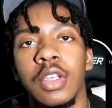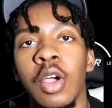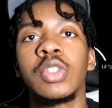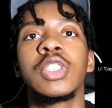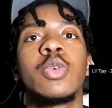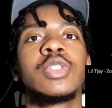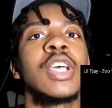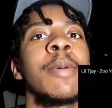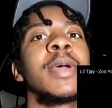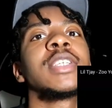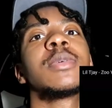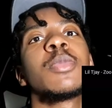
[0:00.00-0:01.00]
Yo, what's good with y'all,
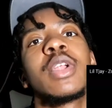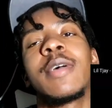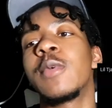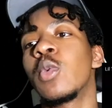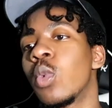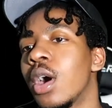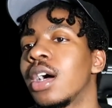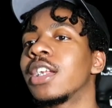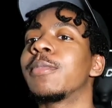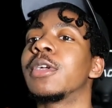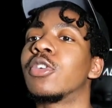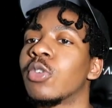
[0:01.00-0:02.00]
man? It's your boy that be
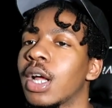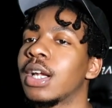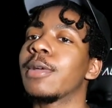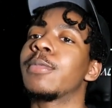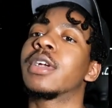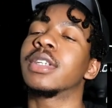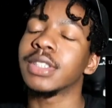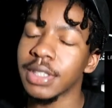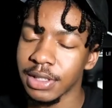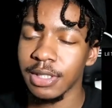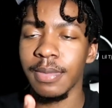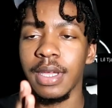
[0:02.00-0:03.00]
wild, that be grinding, that be
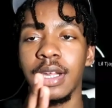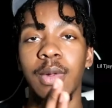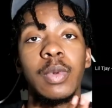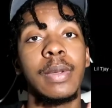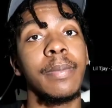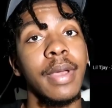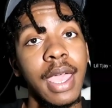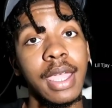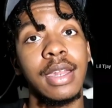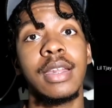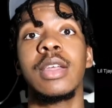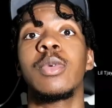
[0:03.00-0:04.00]
consistent, man. And we
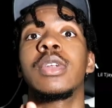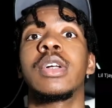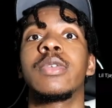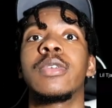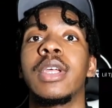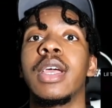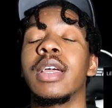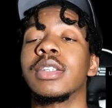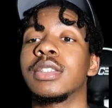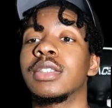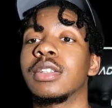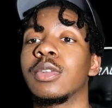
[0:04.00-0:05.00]
back in it again with another
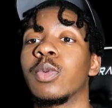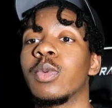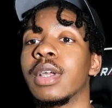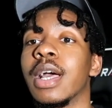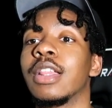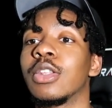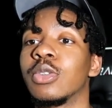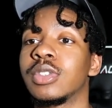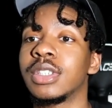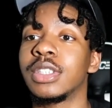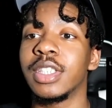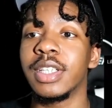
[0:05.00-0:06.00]
reaction. We got Lil
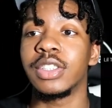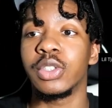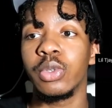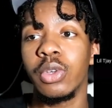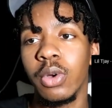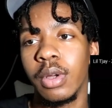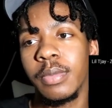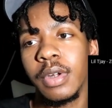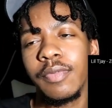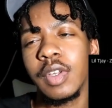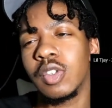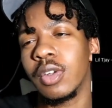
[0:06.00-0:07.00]
Tjay, Zoo York,
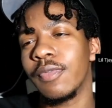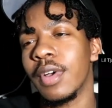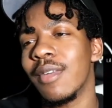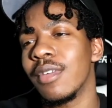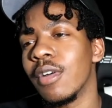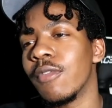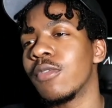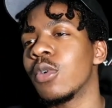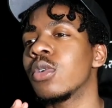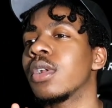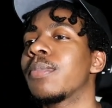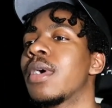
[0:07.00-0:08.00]
bro, featuring Fivio
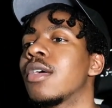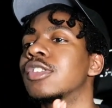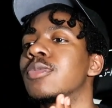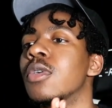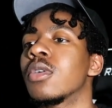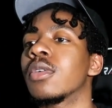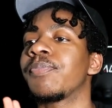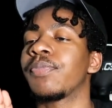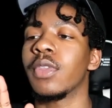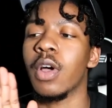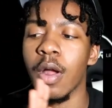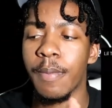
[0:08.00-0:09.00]
Foreign and Pop Smoke.
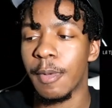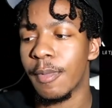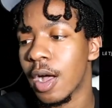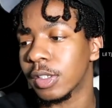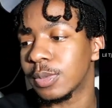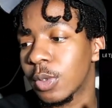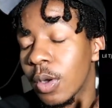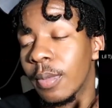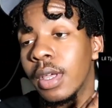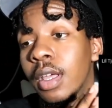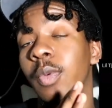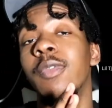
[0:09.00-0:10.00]
R P Pop Smoke,
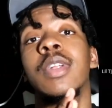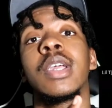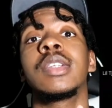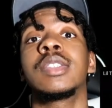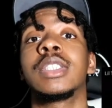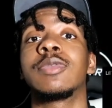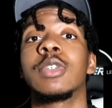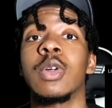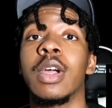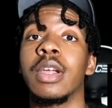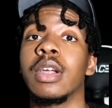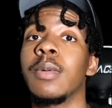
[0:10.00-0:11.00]
man. We finna get into this video
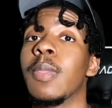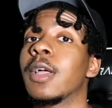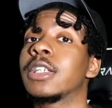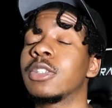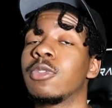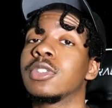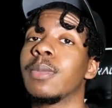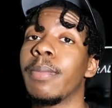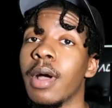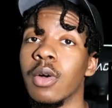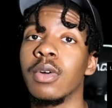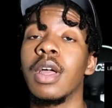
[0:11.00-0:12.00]
right here, see what it's
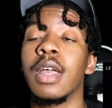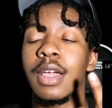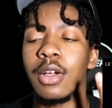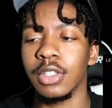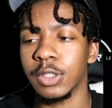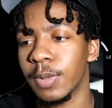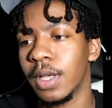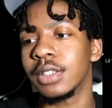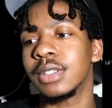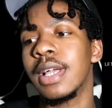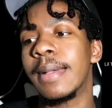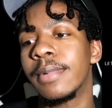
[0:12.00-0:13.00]
about. We're gonna spam
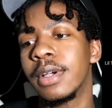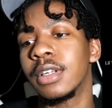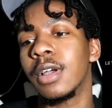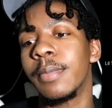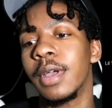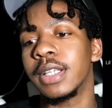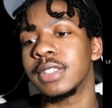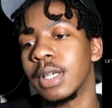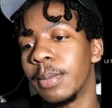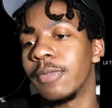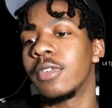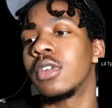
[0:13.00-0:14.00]
this like button up, man.
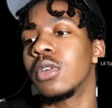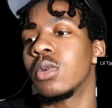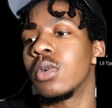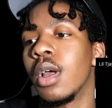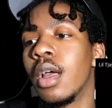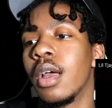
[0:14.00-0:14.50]
Sub if you're new.